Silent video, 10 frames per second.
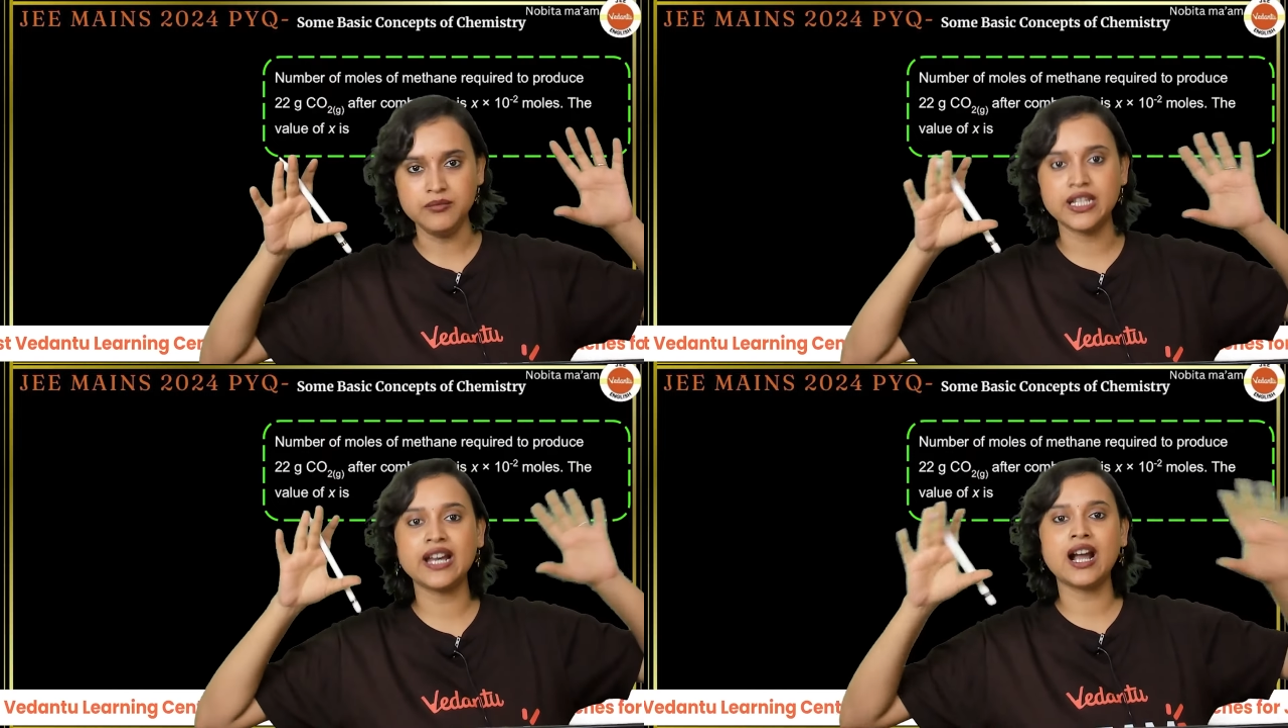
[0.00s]

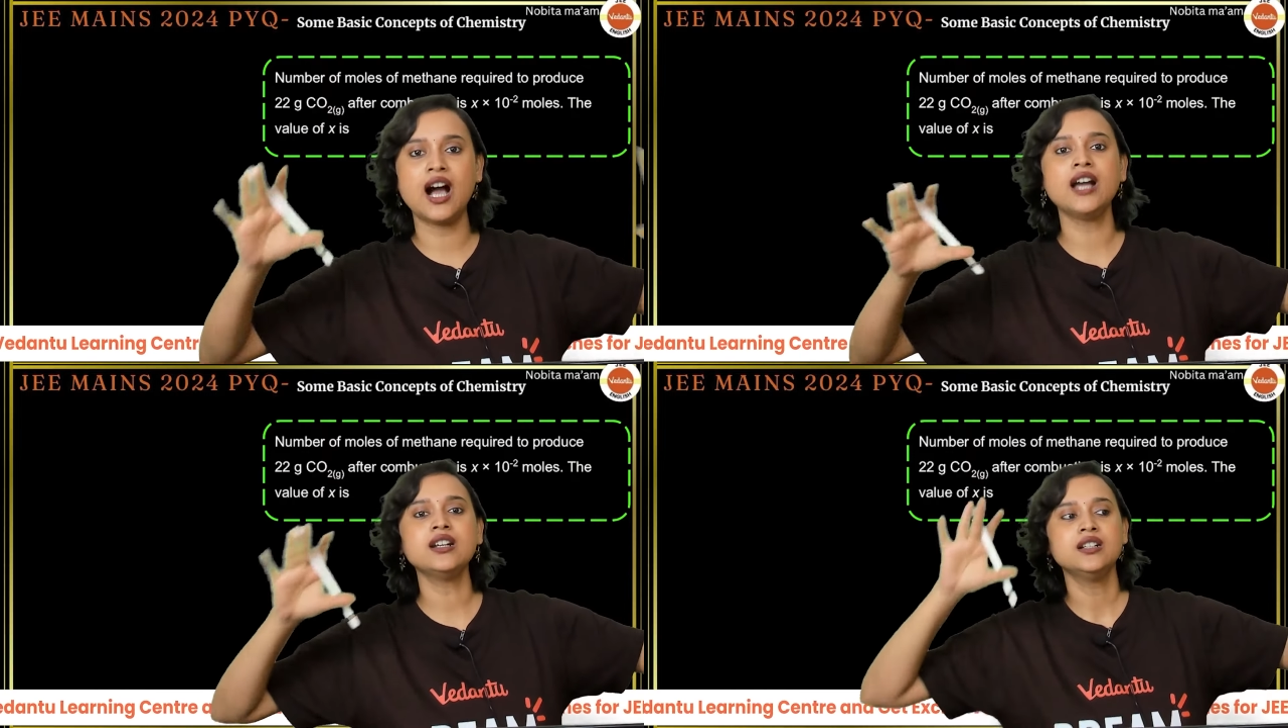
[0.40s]
There
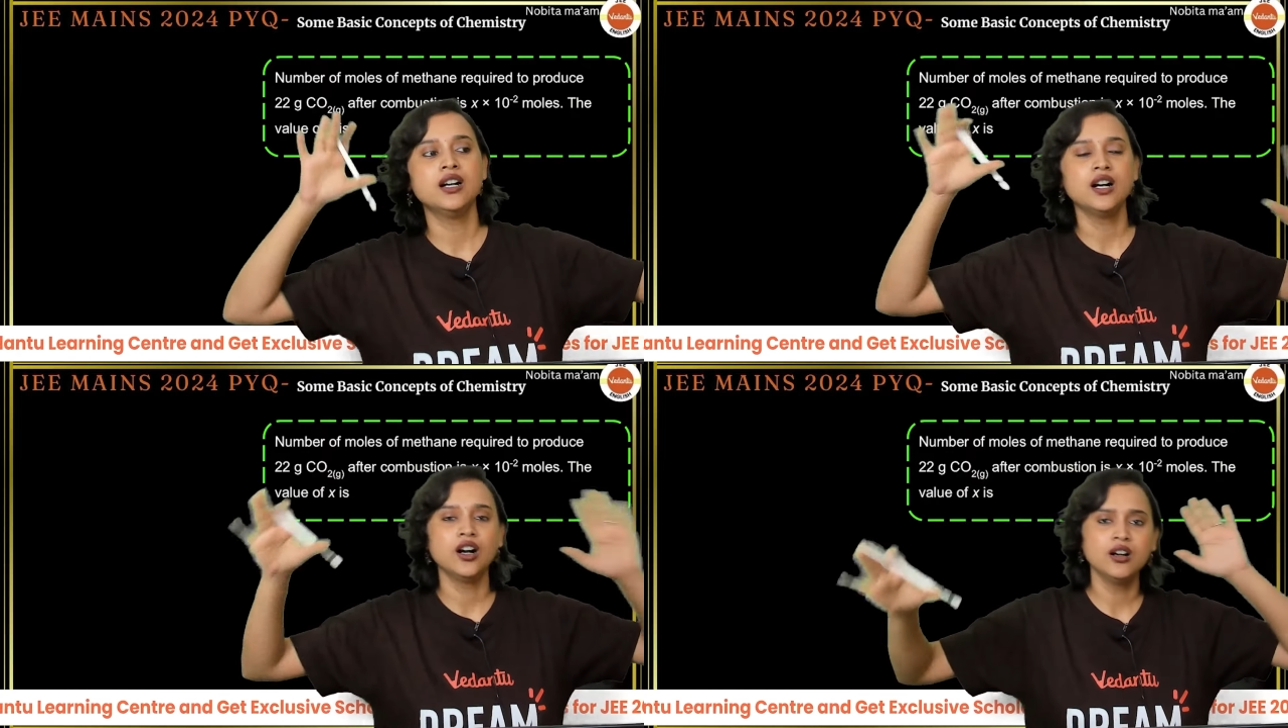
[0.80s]
are
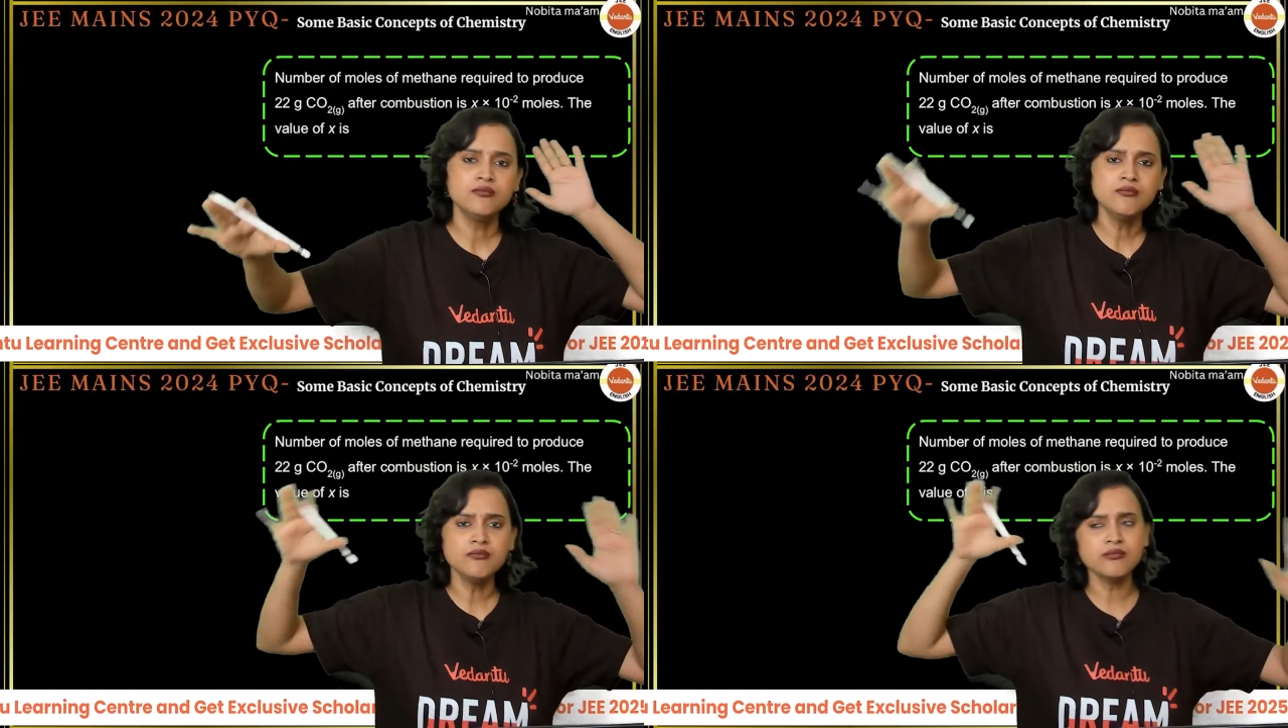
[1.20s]

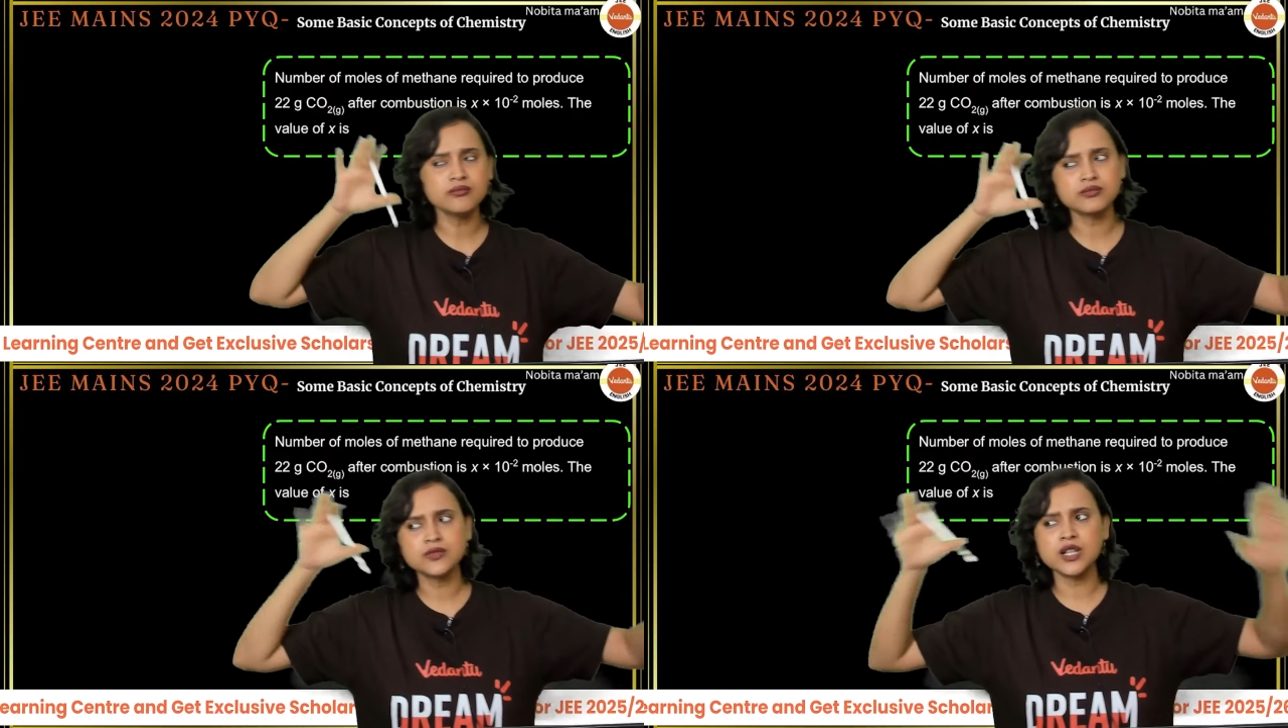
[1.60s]

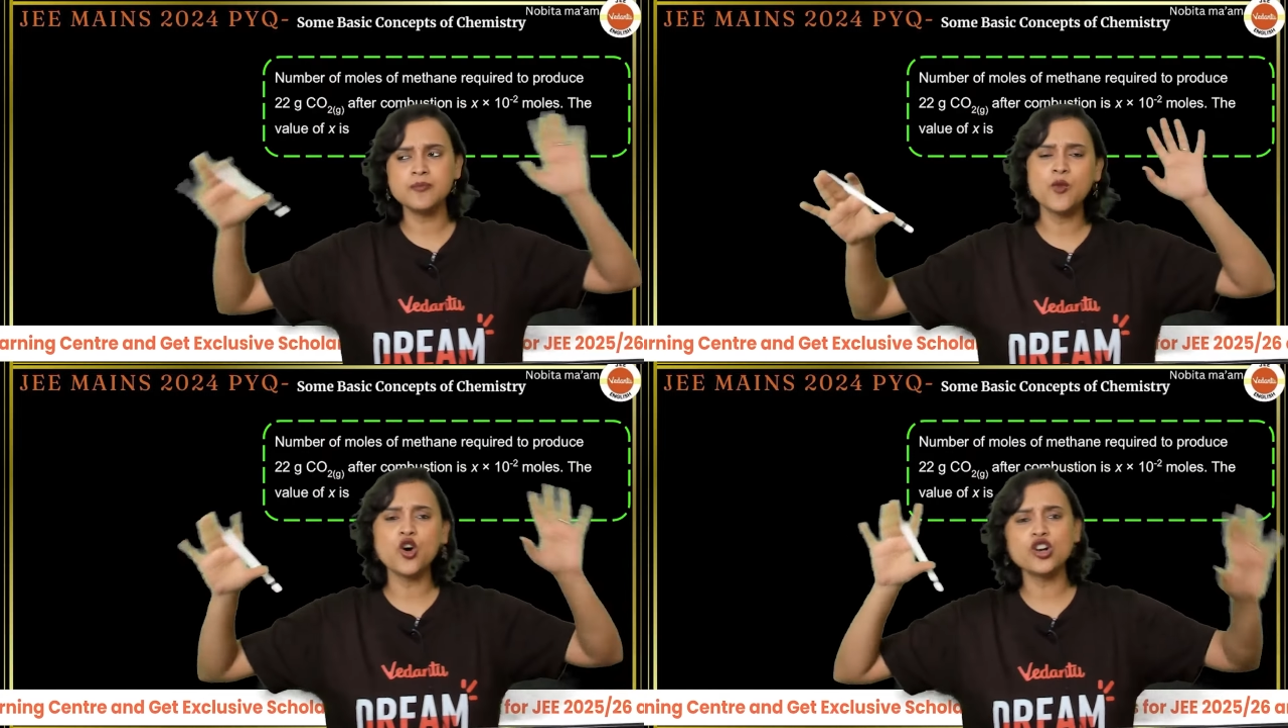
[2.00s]

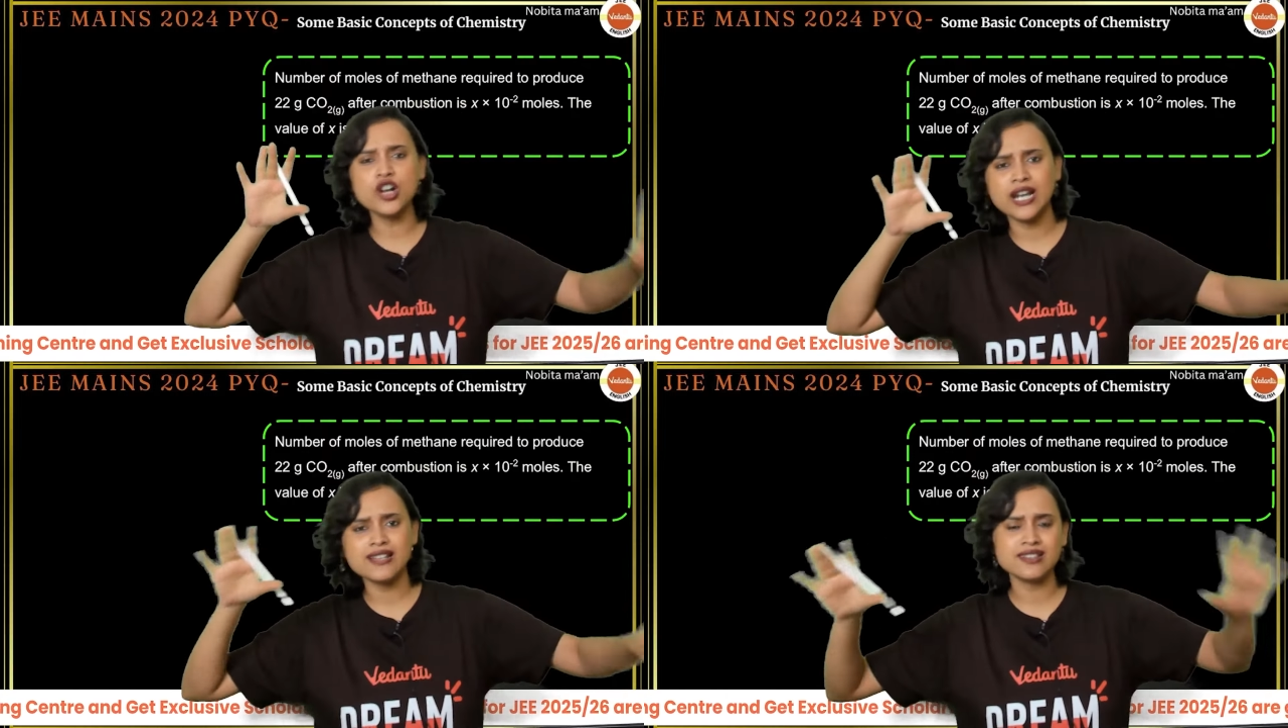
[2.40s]
mm, more
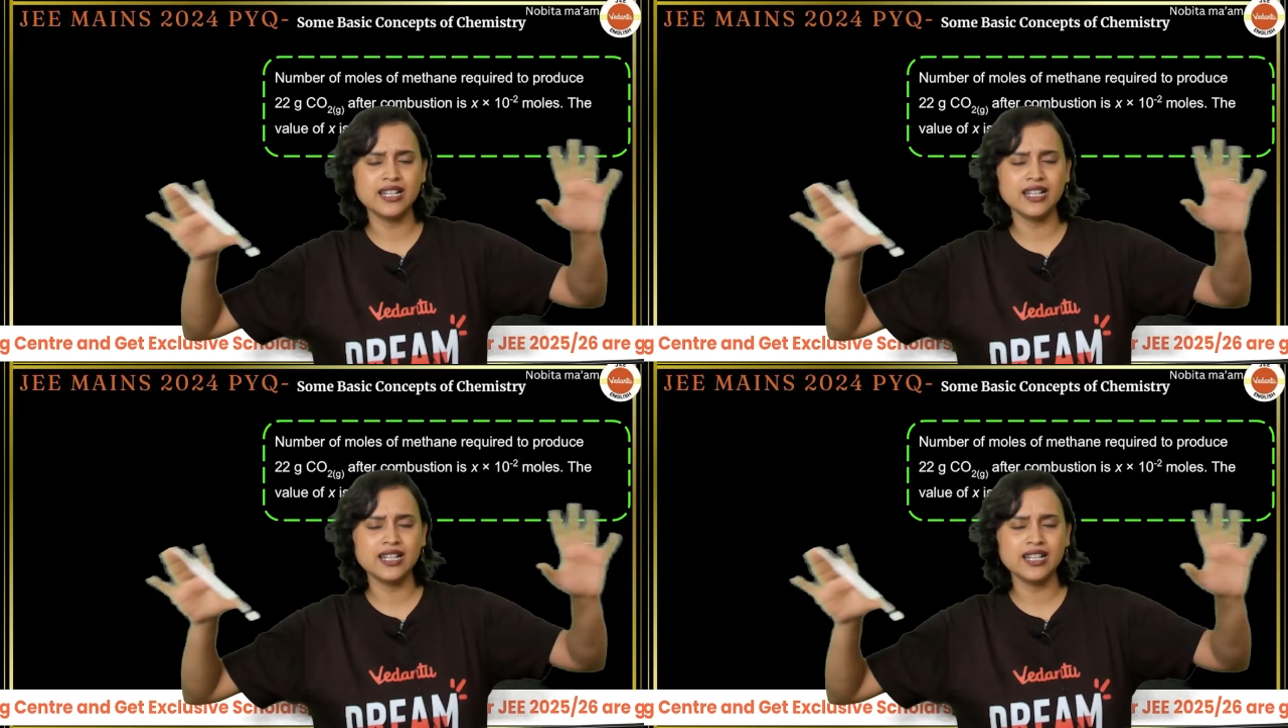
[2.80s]
or less,